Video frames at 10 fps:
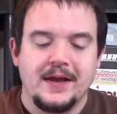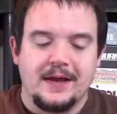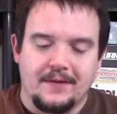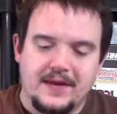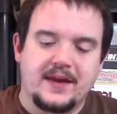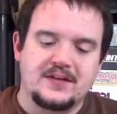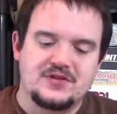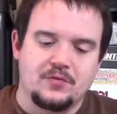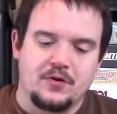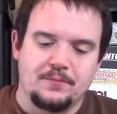And that gets
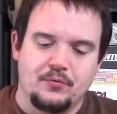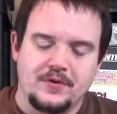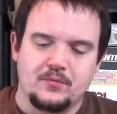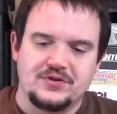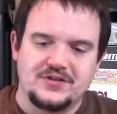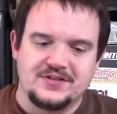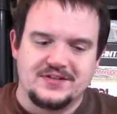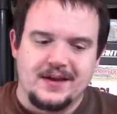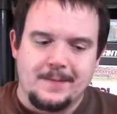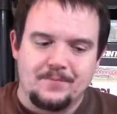to another point, which is
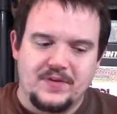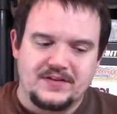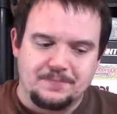it's